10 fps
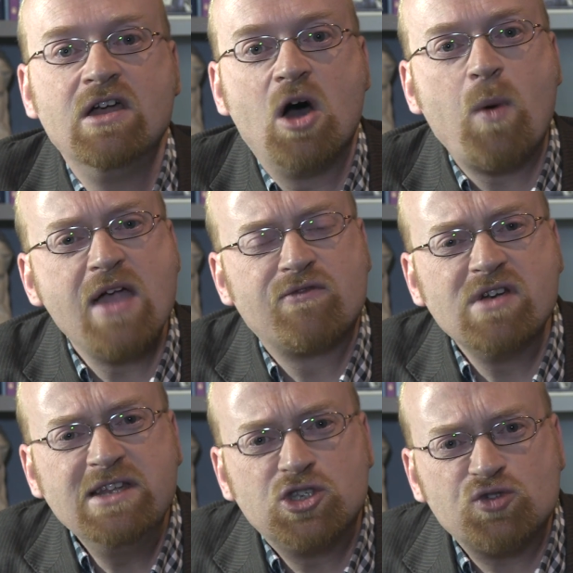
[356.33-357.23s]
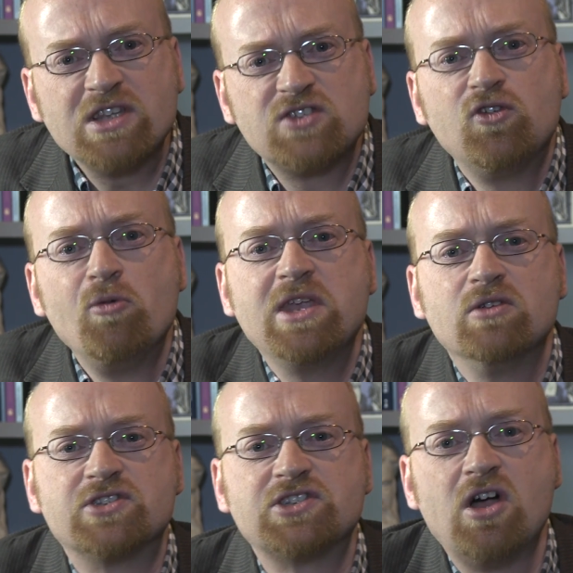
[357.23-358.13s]
a way of really transforming
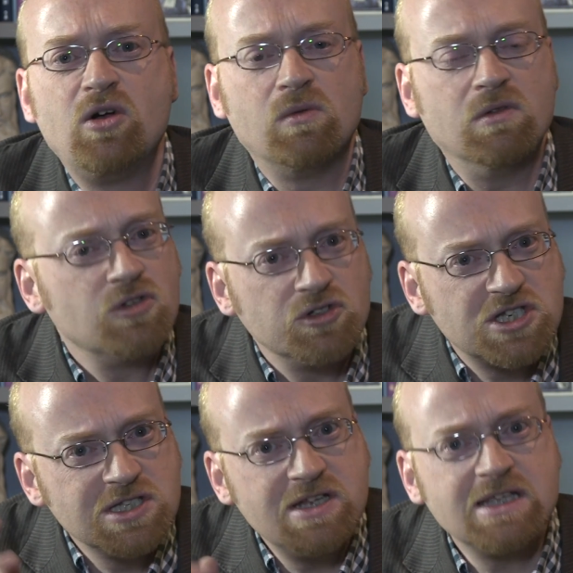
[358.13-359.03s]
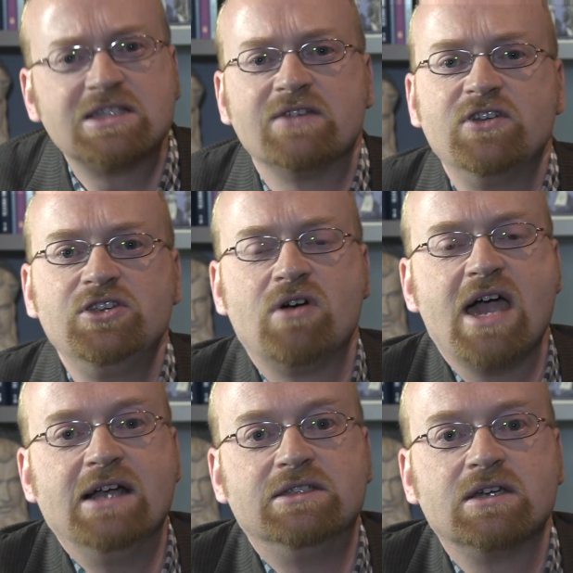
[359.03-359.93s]
your soul, not just learning stuff in your
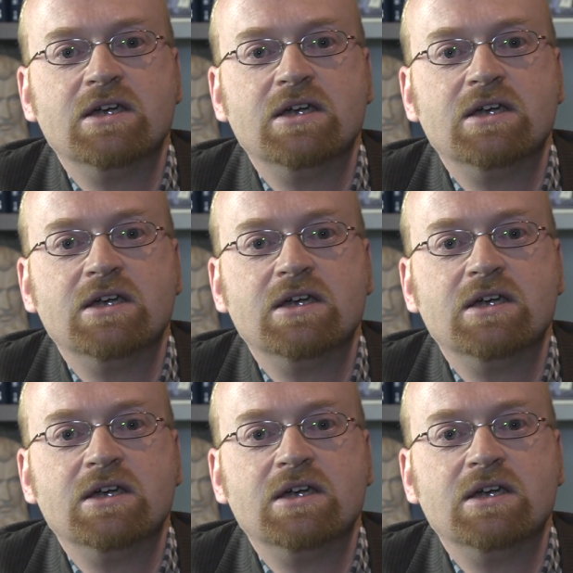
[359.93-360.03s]
head,